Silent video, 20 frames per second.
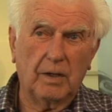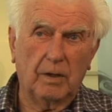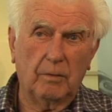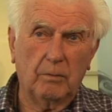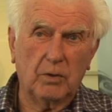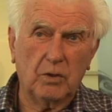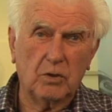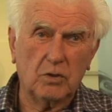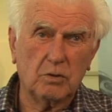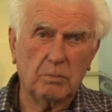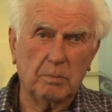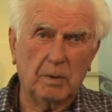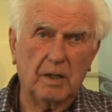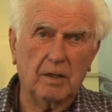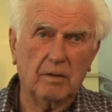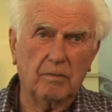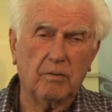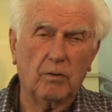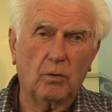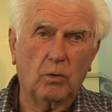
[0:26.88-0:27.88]
we used to be, the
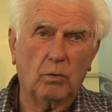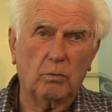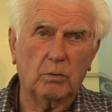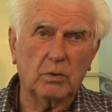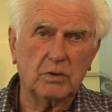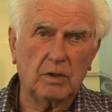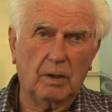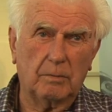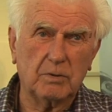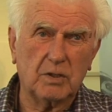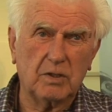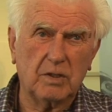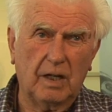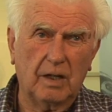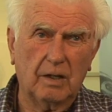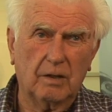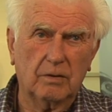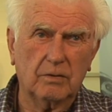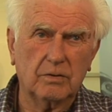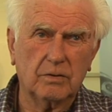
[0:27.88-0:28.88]
floor was
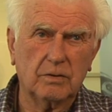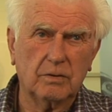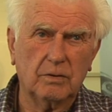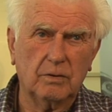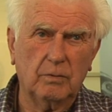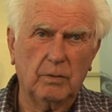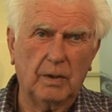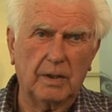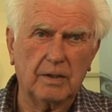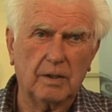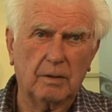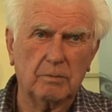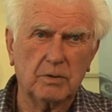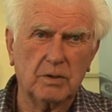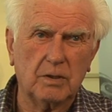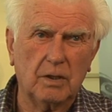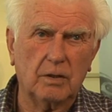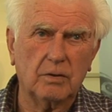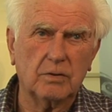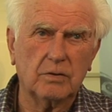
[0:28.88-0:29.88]
upstairs. You went
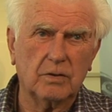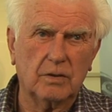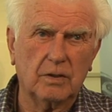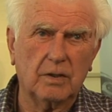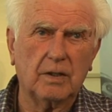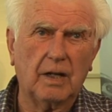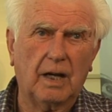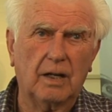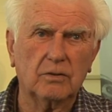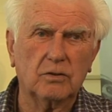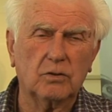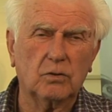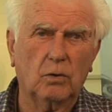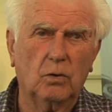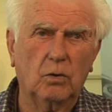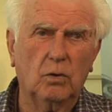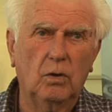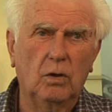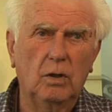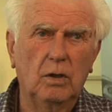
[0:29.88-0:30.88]
upstairs to the dance
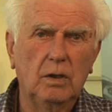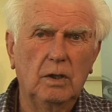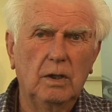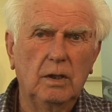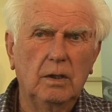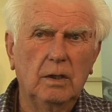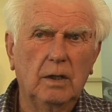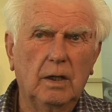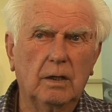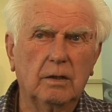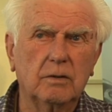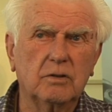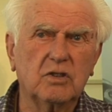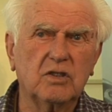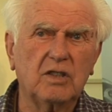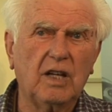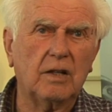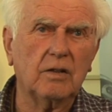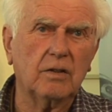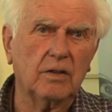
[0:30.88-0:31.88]
hall. And
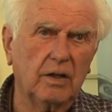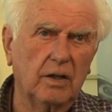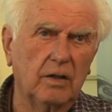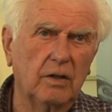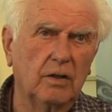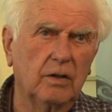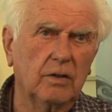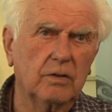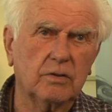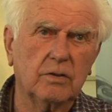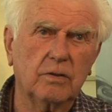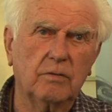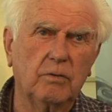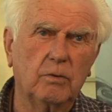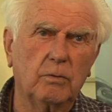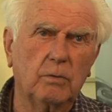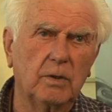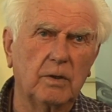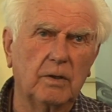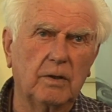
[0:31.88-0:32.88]
Saturday nights, if you
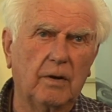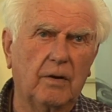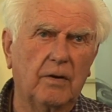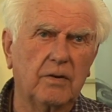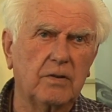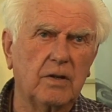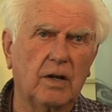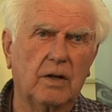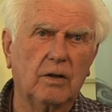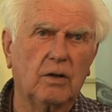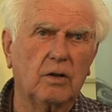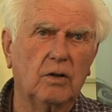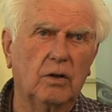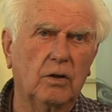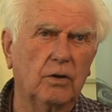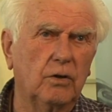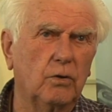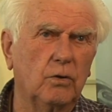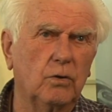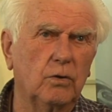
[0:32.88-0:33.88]
weren't there at 10
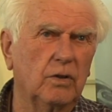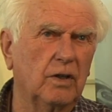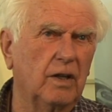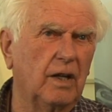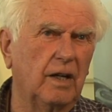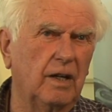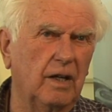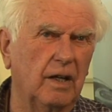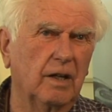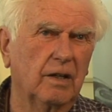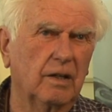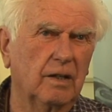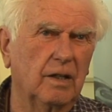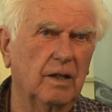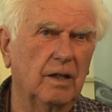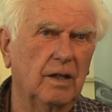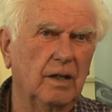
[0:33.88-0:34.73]
o'clock, you couldn't get in.